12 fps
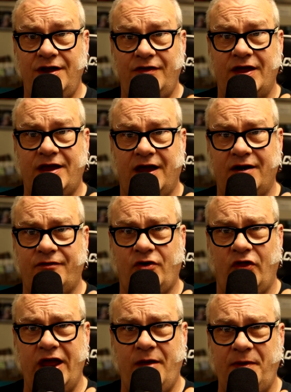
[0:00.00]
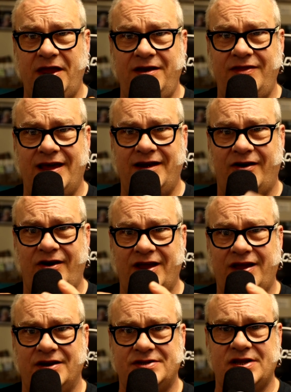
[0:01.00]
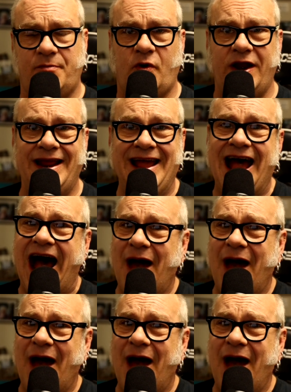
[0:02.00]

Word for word: and they kind of clamp into that area and kind of separate it.